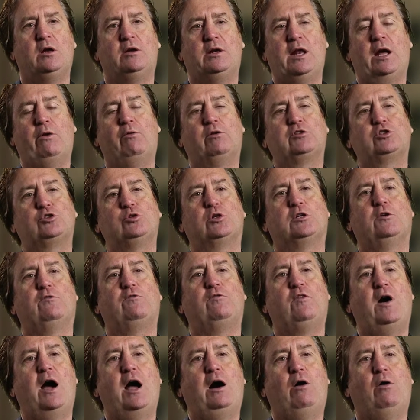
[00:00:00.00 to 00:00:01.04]
Now let's look at
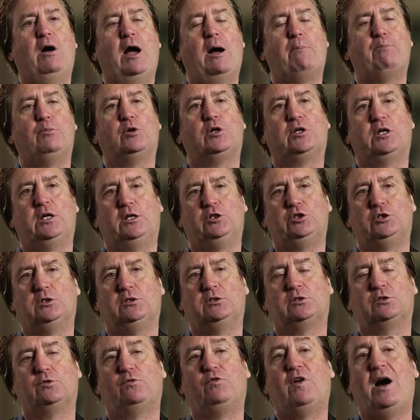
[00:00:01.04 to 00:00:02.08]
file
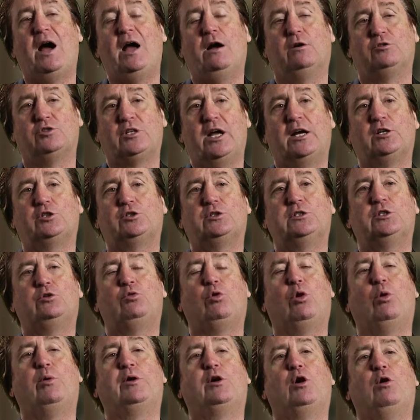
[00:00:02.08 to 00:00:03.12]
applications. File is actually
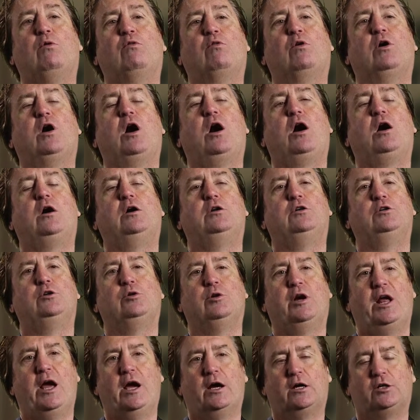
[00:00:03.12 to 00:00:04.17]
growing over
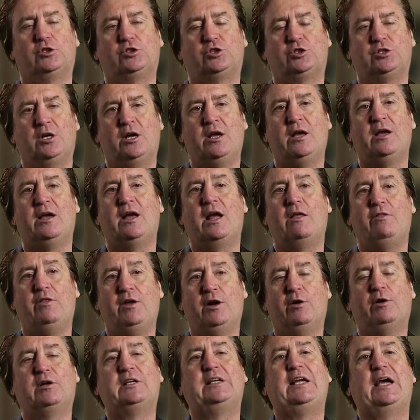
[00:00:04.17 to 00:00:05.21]
100x. And
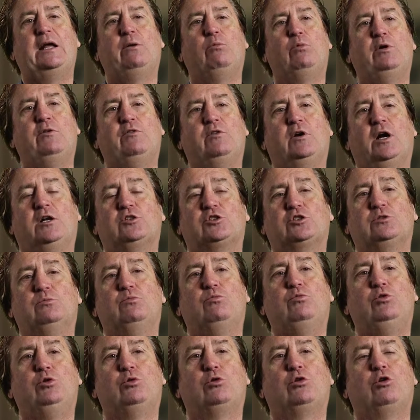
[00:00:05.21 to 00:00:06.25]
there again, we've got
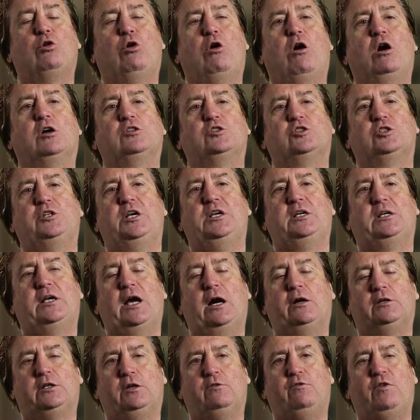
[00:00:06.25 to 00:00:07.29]
some real cost
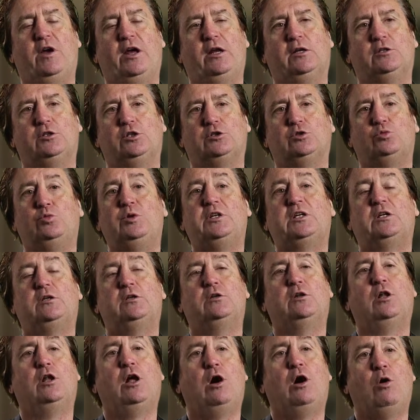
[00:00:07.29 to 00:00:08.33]
takeout advantages. We
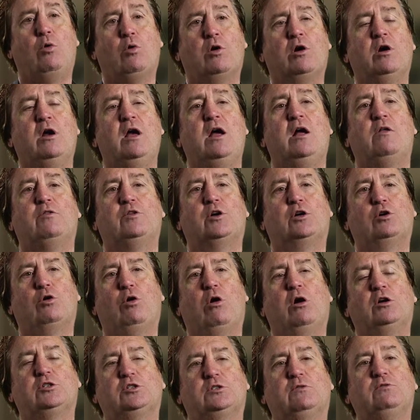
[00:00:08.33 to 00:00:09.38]
can lower the
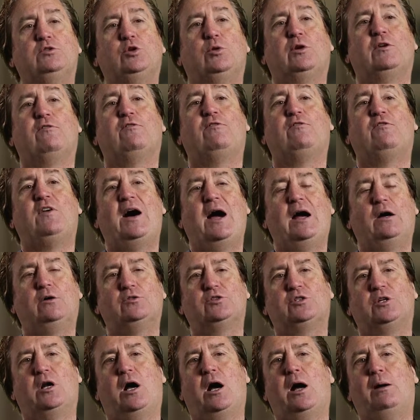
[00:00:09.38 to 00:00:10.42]
cost of doing
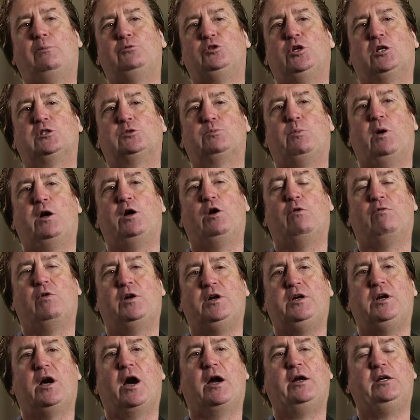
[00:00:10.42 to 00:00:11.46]
files and objects by over
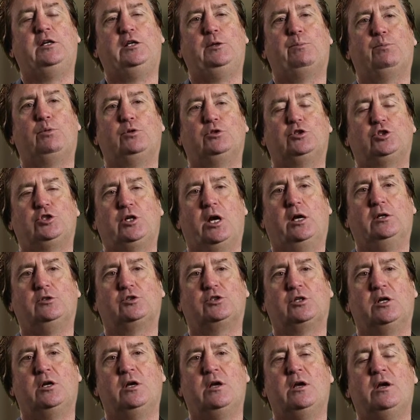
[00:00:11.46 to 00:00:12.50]

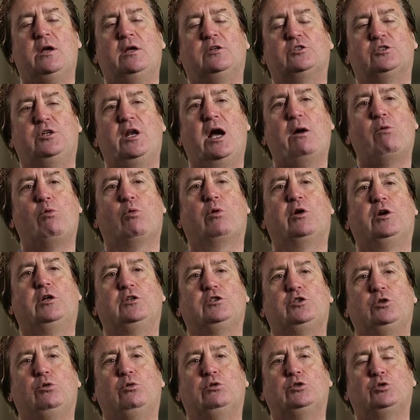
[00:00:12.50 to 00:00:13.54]
90%. So now what we're going
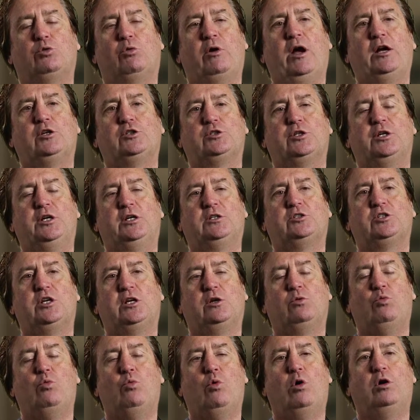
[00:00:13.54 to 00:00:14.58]
to do is we're actually going to
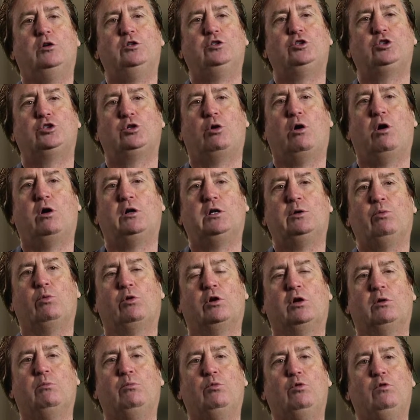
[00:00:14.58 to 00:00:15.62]
take one chart and we're
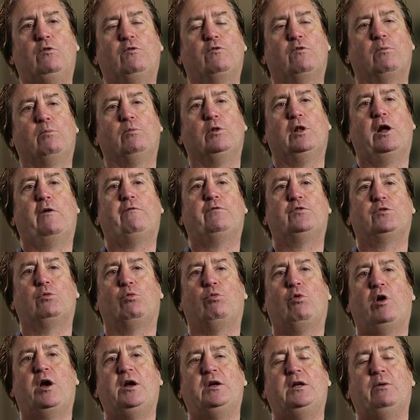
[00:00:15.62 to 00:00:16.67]
going to move from left to
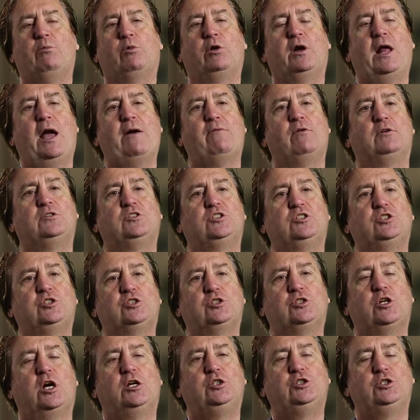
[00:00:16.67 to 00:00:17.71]
right, and we're going to have a
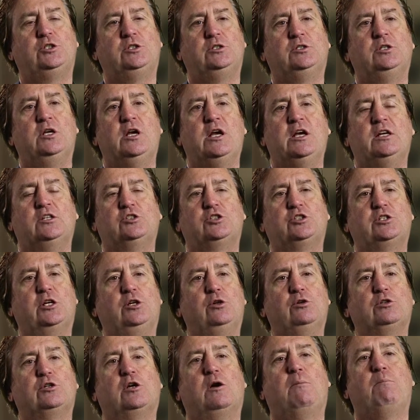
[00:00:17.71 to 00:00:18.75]
discussion
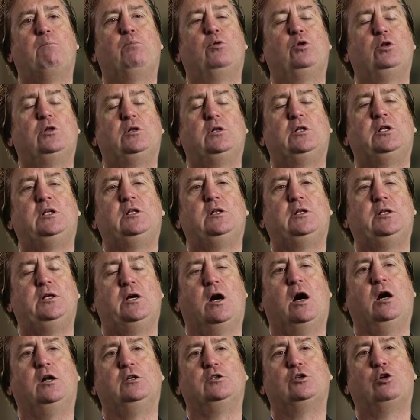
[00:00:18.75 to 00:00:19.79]
centered completely
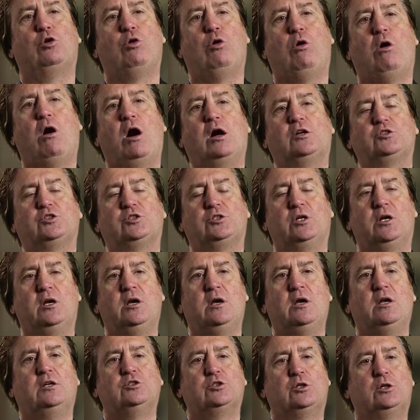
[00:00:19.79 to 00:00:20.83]
on cost.
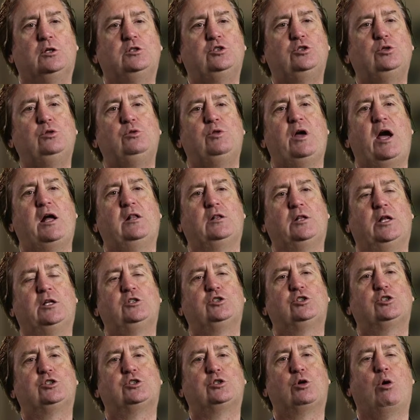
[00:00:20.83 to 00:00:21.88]
So to do that,
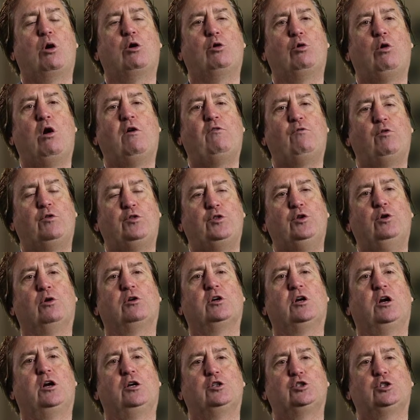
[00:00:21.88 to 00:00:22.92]
let's start off with your
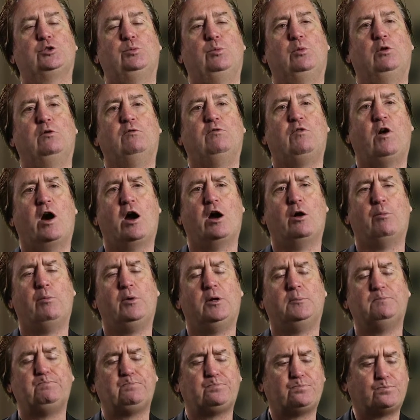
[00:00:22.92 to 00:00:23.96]
customer
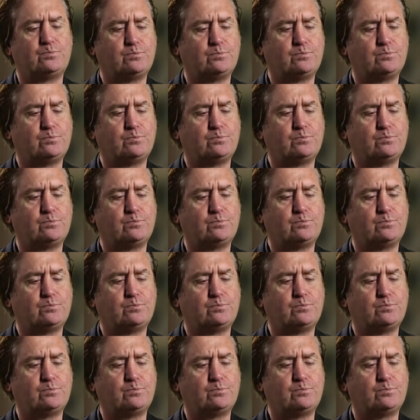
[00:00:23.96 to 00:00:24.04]
environment.